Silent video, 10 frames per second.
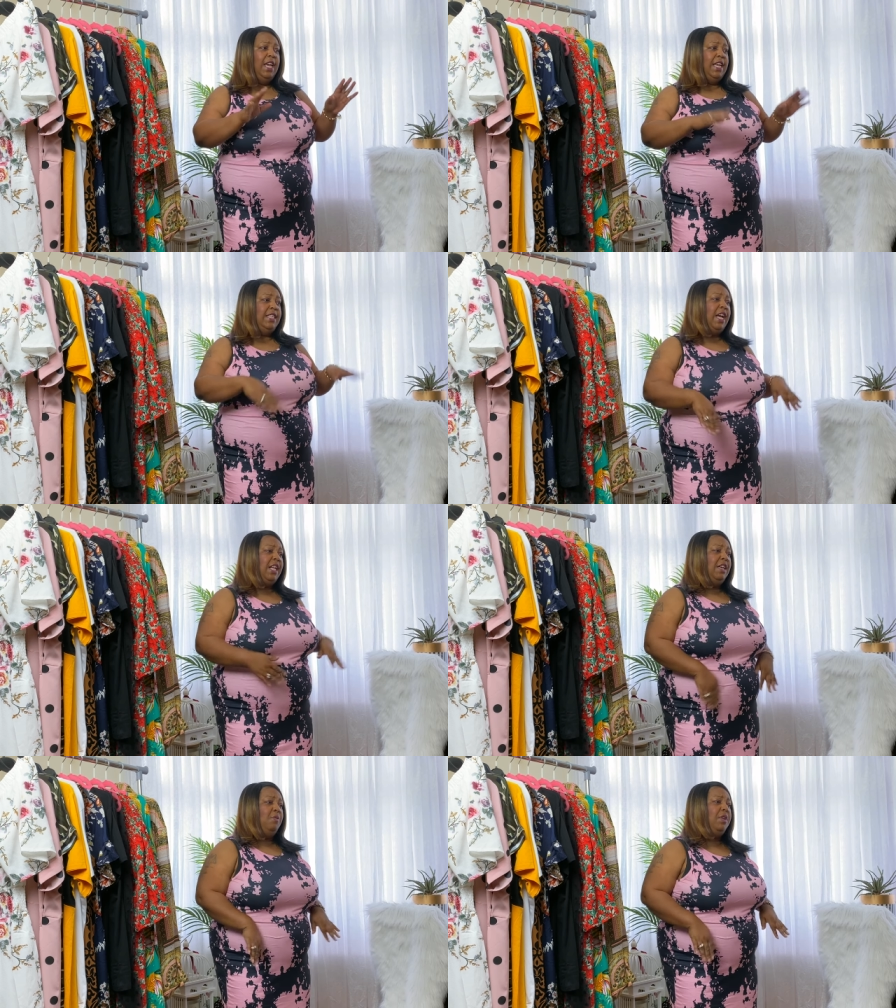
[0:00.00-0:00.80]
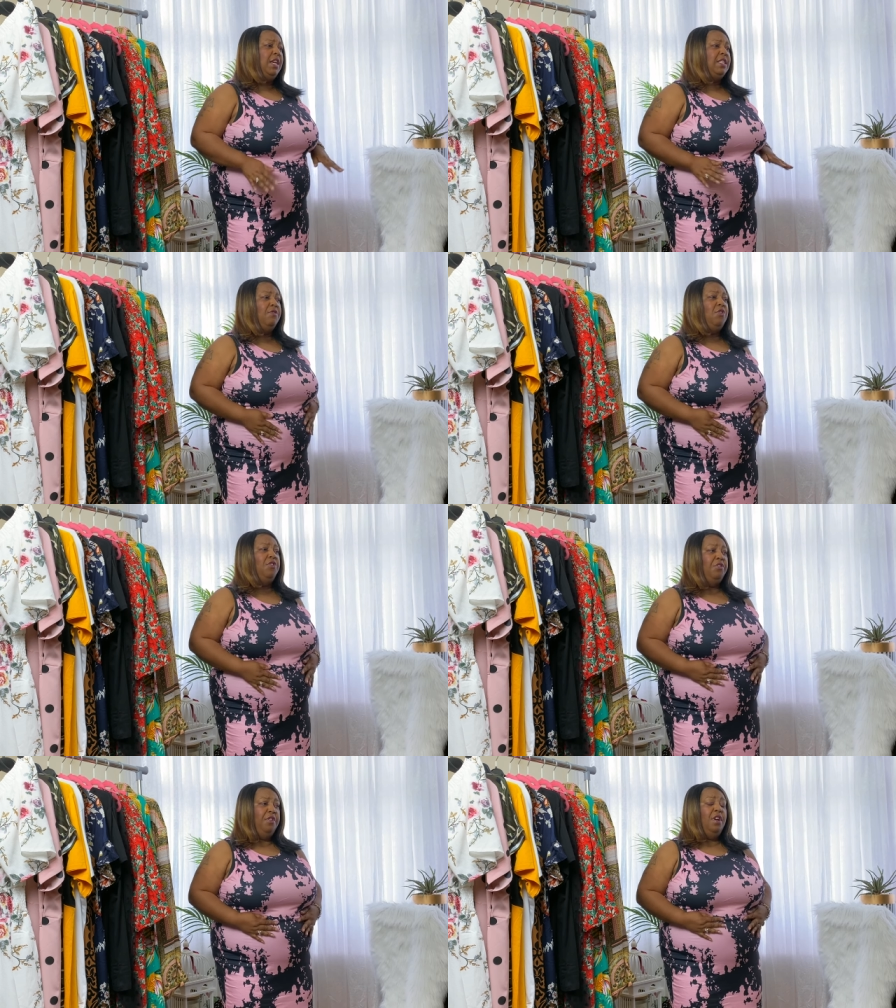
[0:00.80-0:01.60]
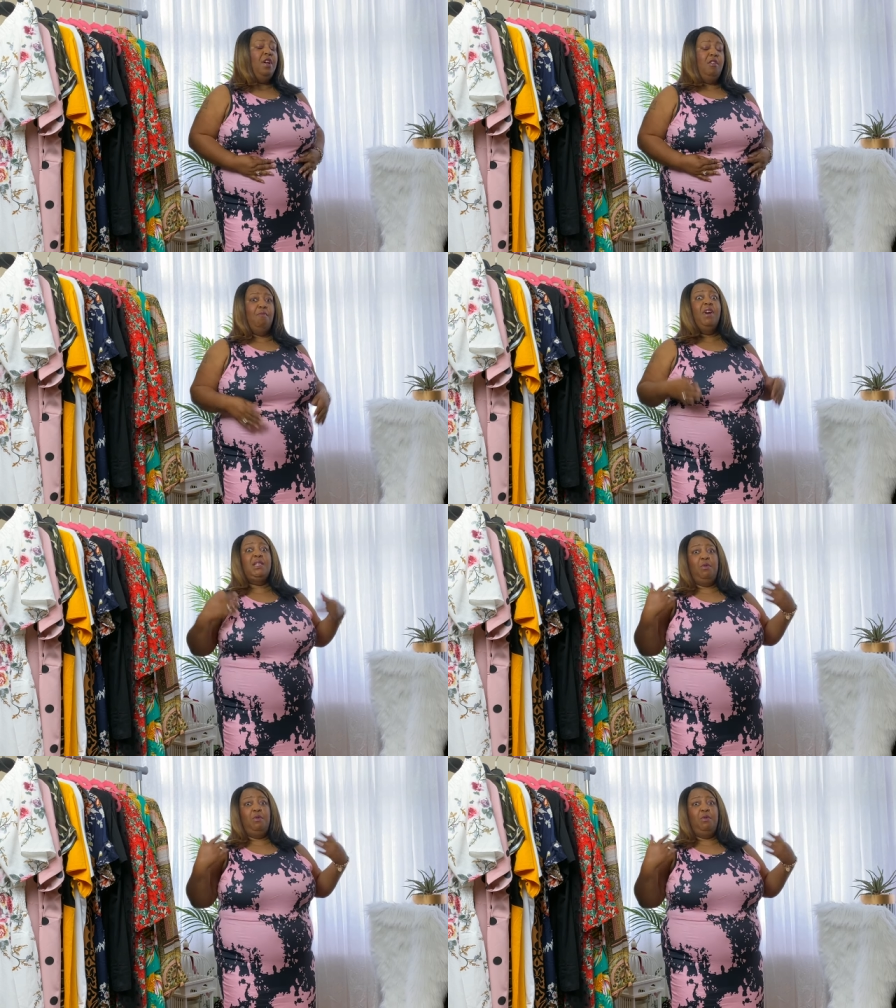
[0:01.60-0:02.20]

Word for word: exactly what it is I've got on. It reminds